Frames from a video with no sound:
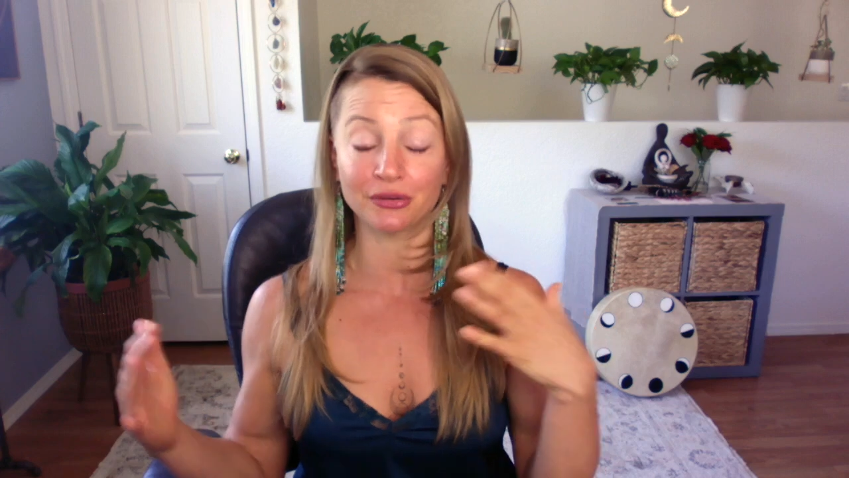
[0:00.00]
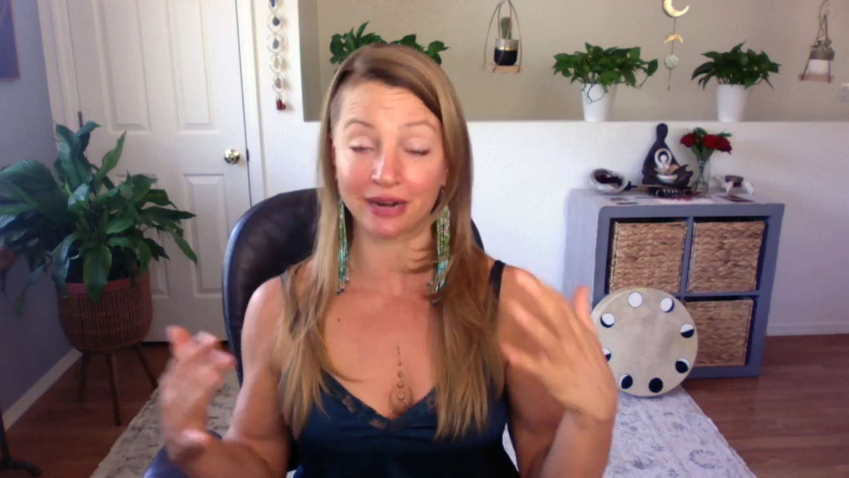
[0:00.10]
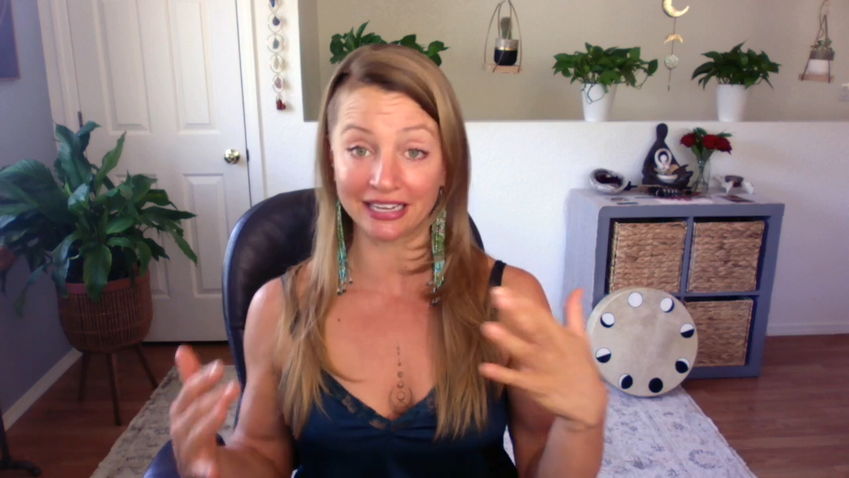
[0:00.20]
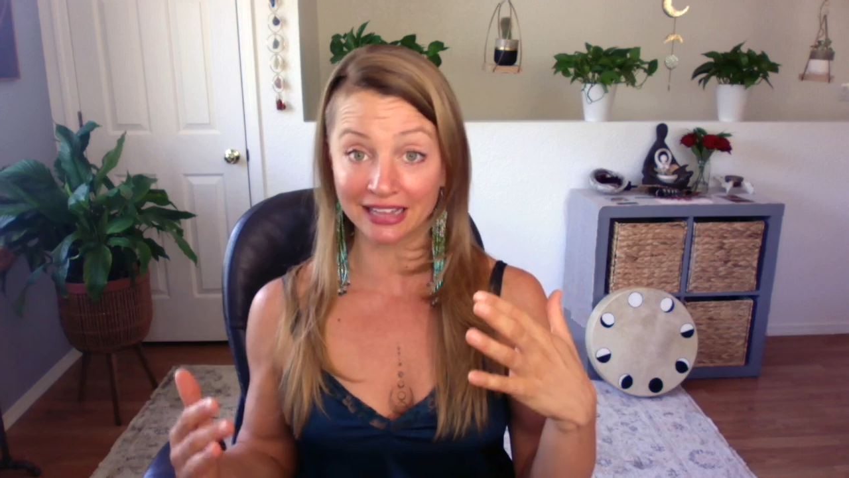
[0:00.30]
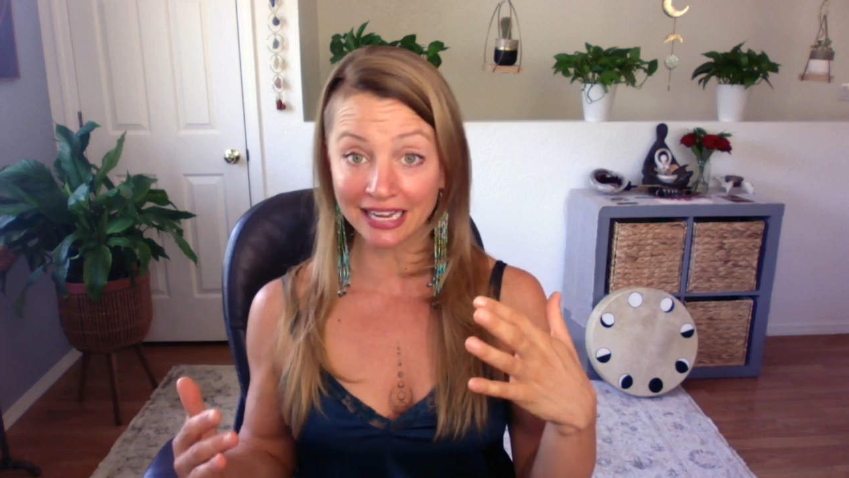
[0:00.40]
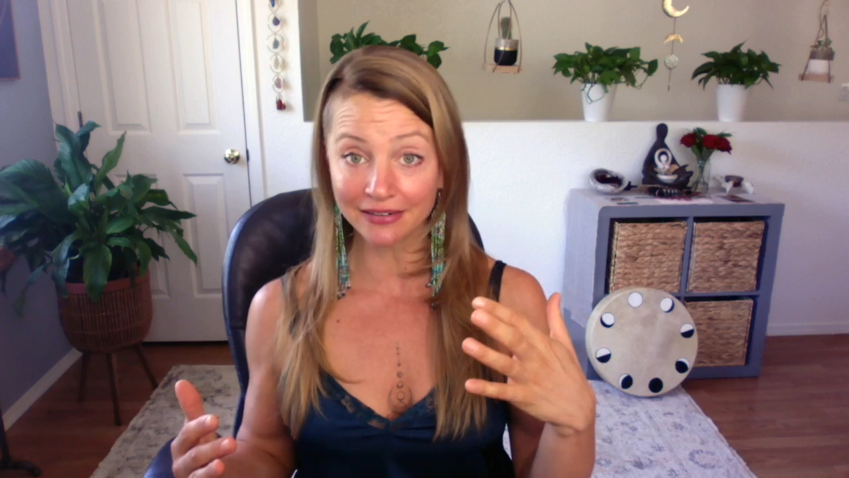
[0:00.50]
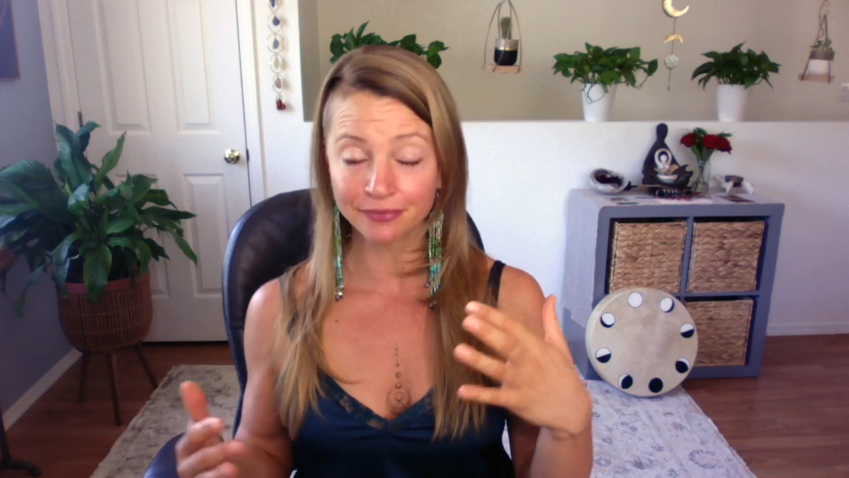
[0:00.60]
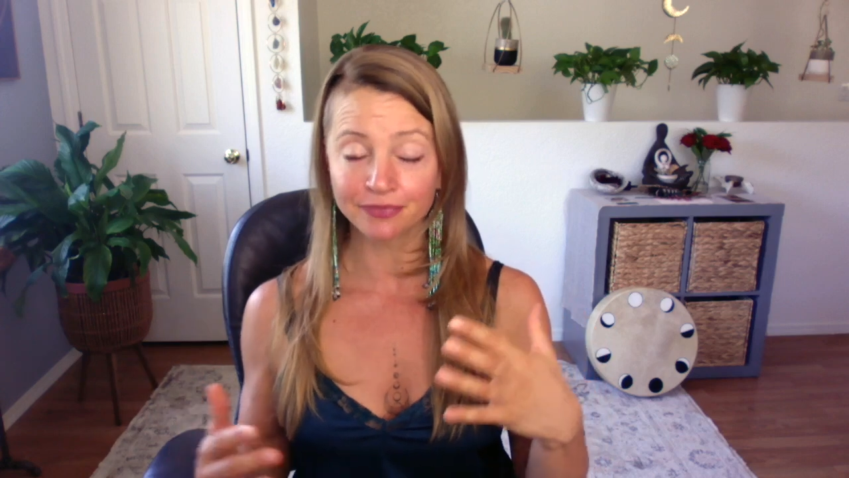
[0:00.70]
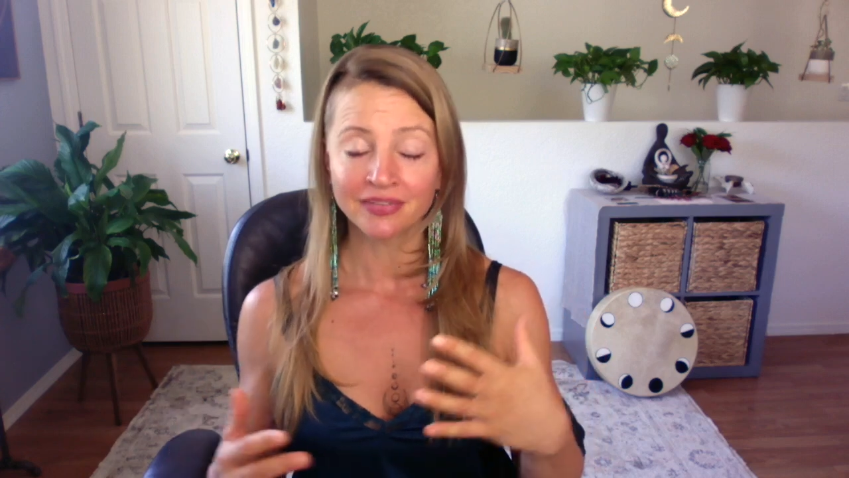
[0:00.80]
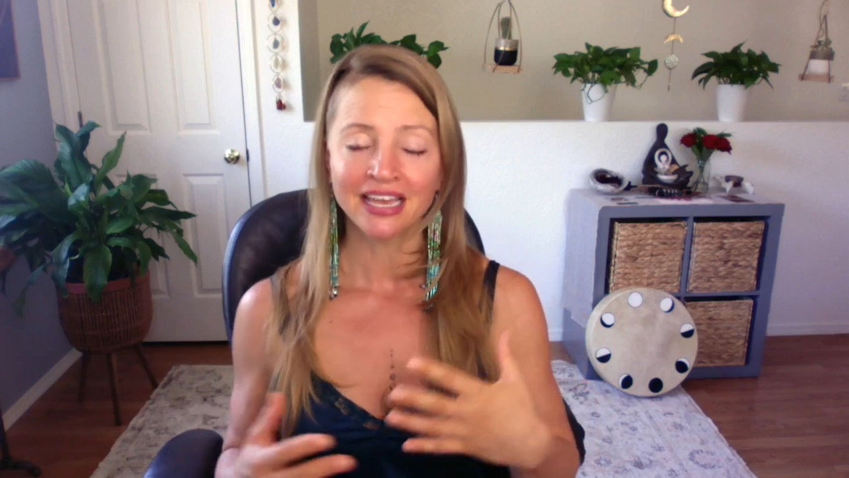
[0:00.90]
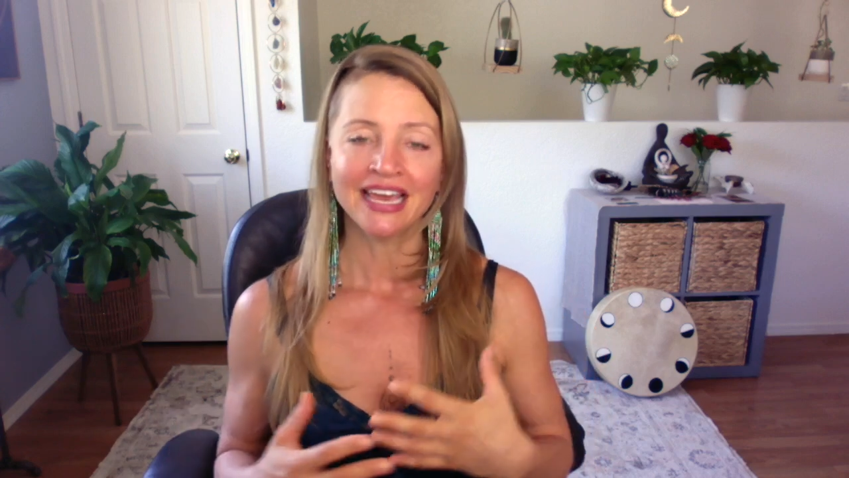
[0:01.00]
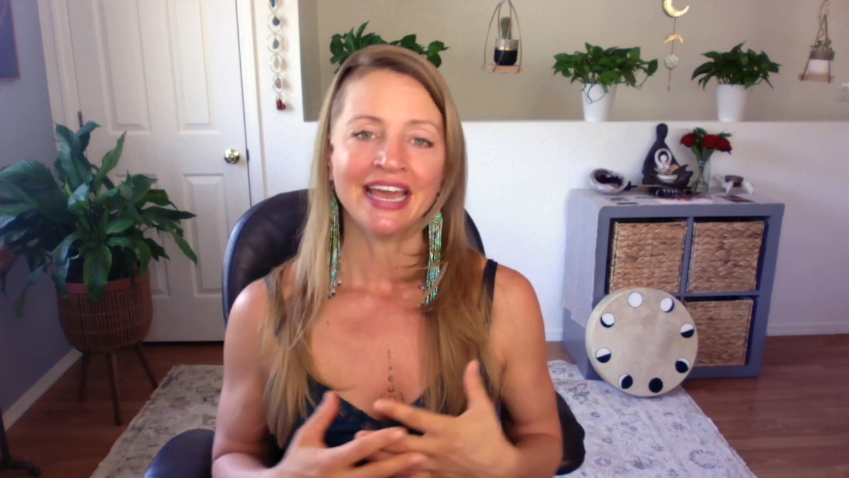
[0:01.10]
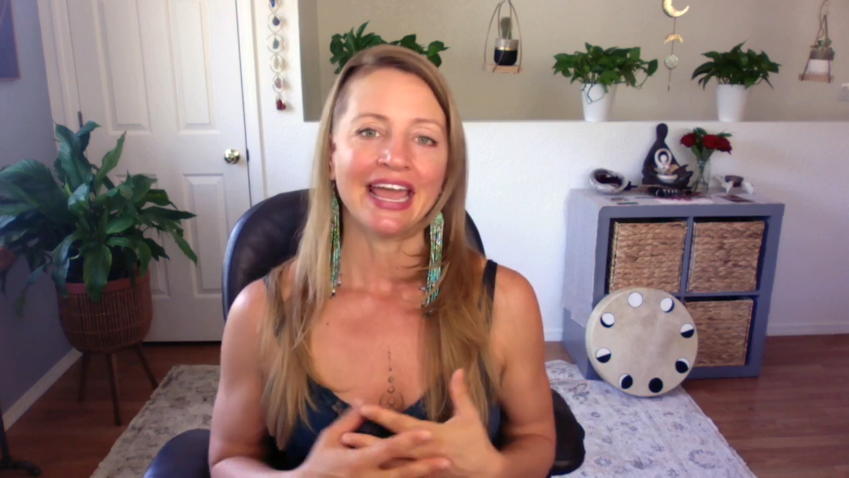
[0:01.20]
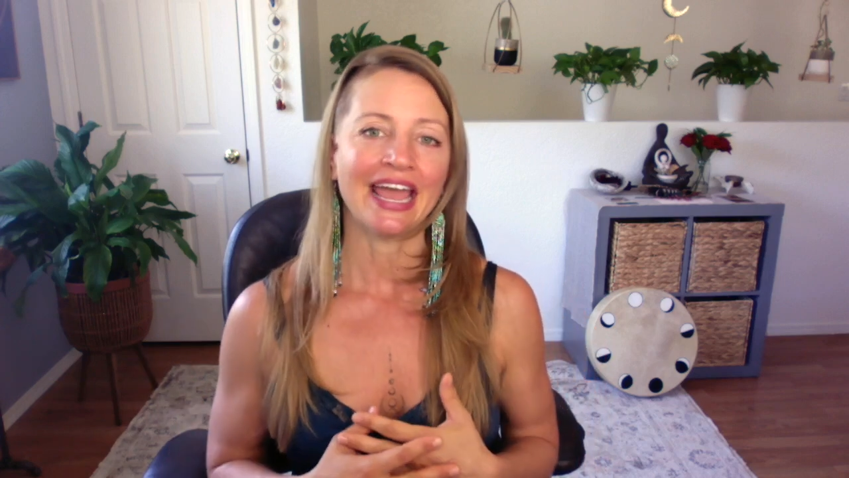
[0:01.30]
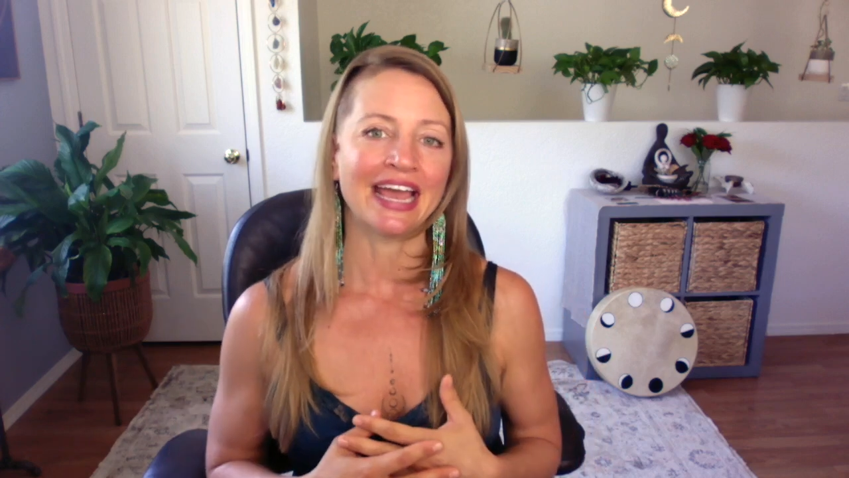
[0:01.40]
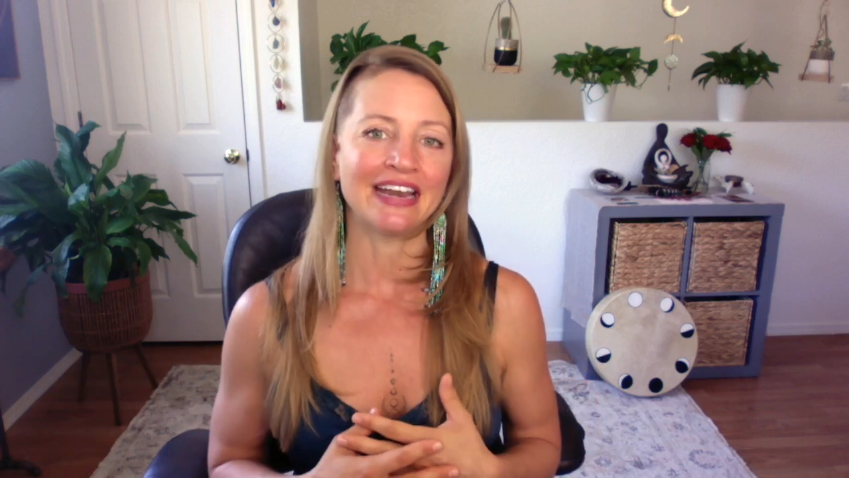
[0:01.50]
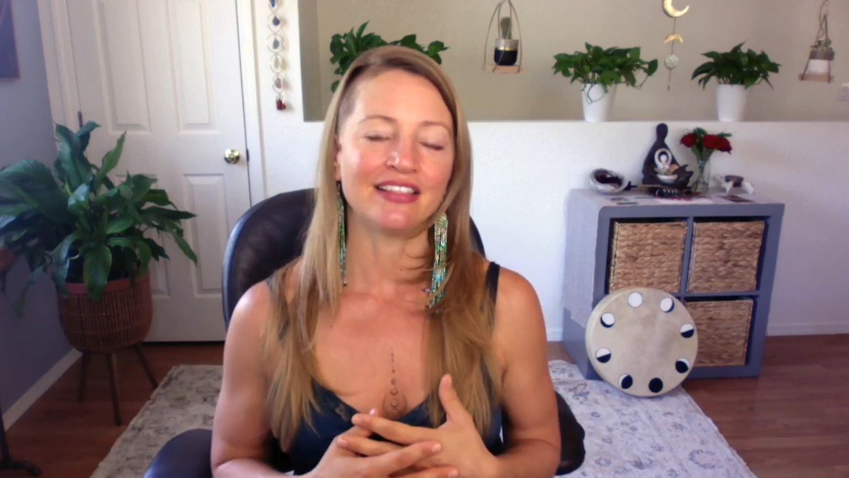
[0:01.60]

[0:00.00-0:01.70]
regulate. And